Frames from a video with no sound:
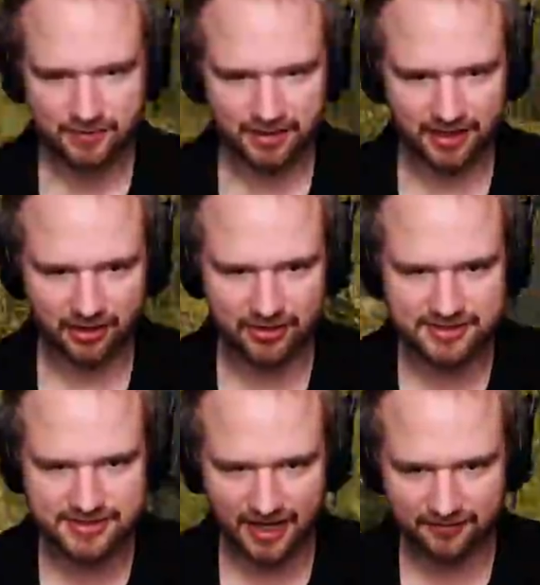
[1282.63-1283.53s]
But I
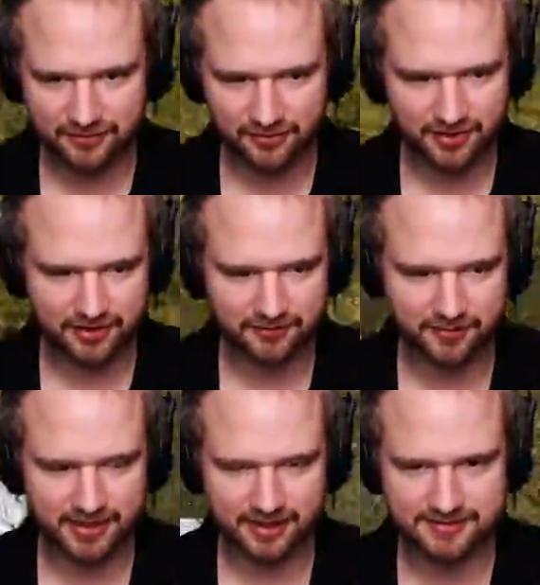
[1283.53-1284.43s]
honestly have to think of
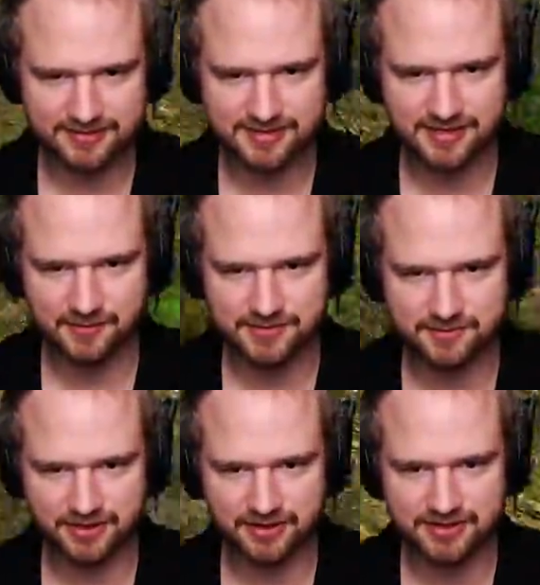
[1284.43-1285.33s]
my next steps,
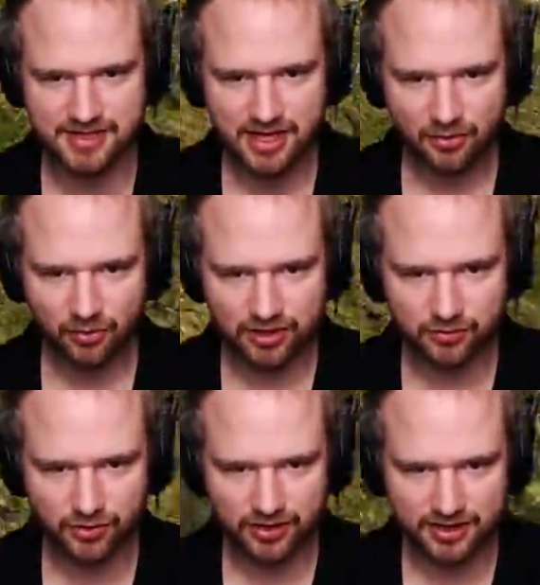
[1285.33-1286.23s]
because what
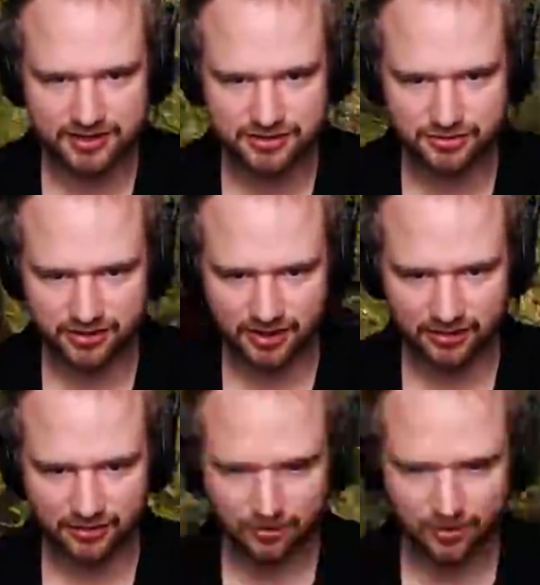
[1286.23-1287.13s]
will I do now?
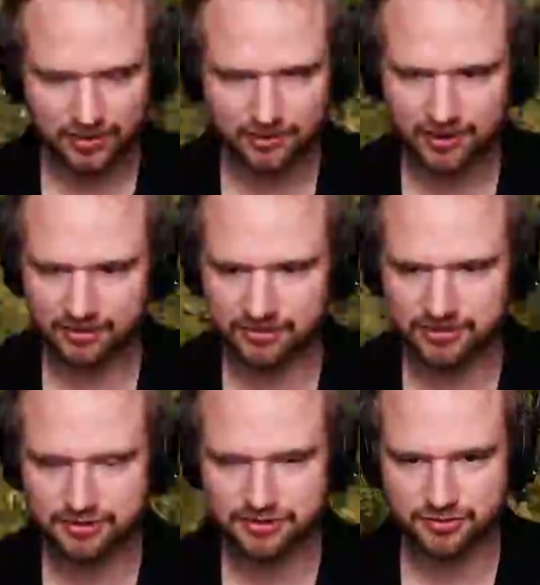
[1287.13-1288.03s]
What am I going
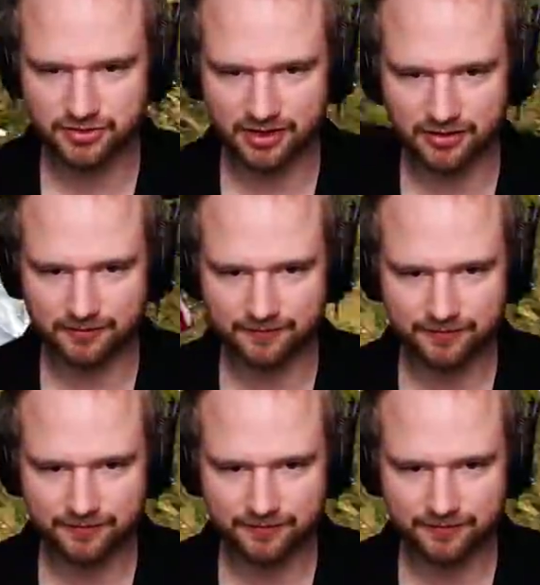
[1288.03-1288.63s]
to do now?